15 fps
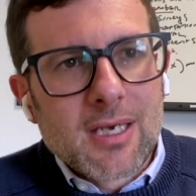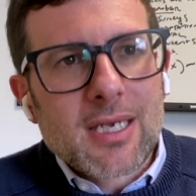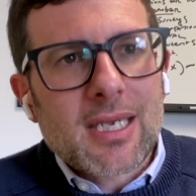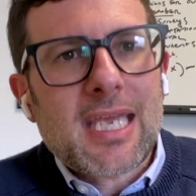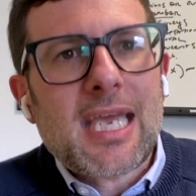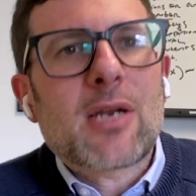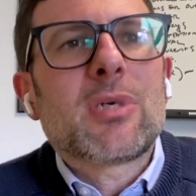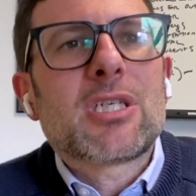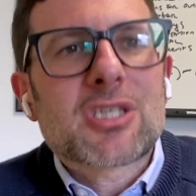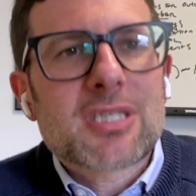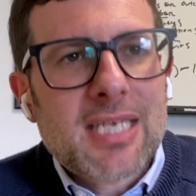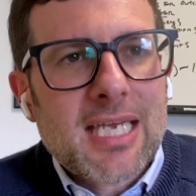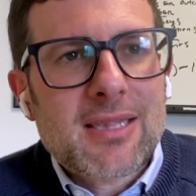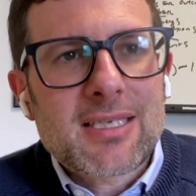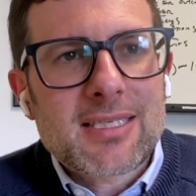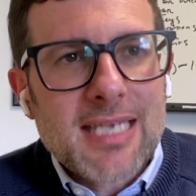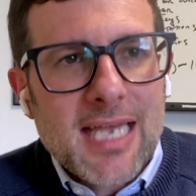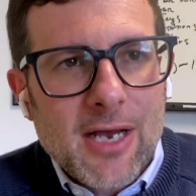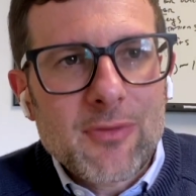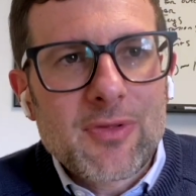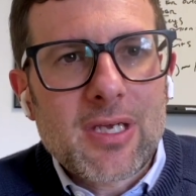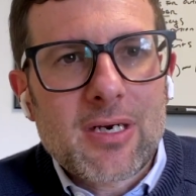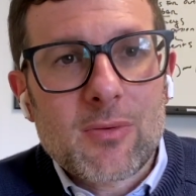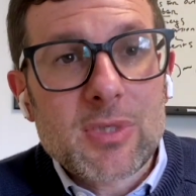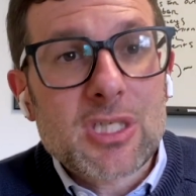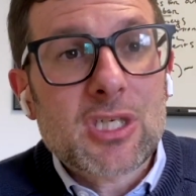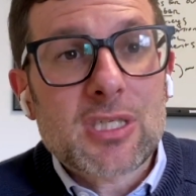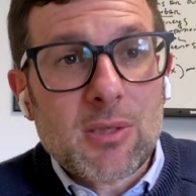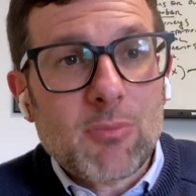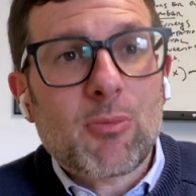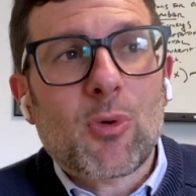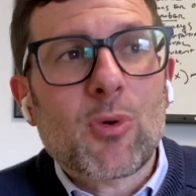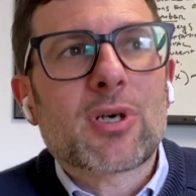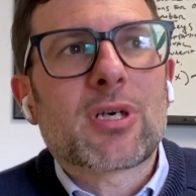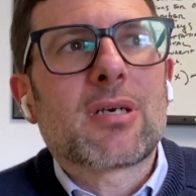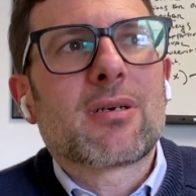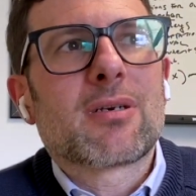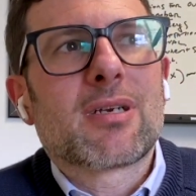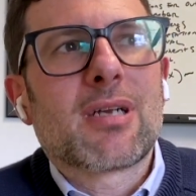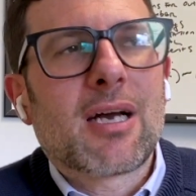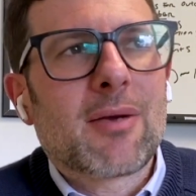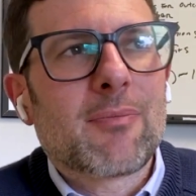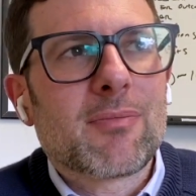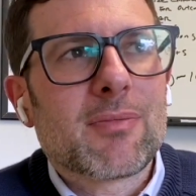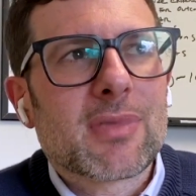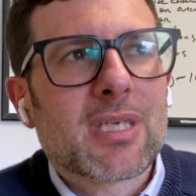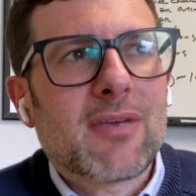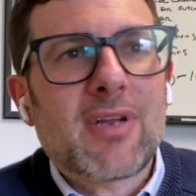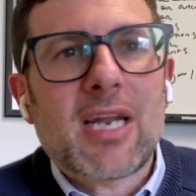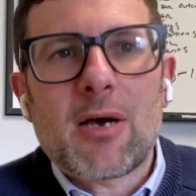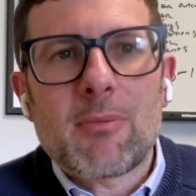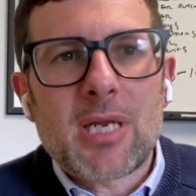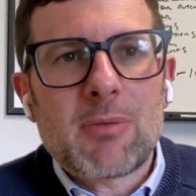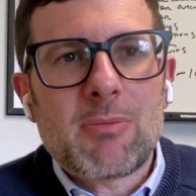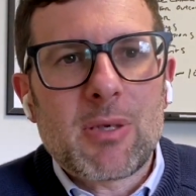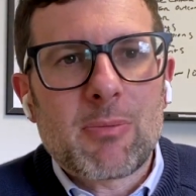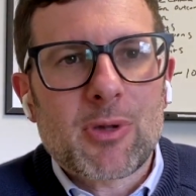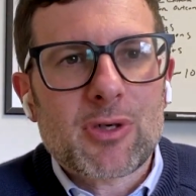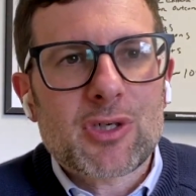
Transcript: can we just get this out there, which is important given how many people are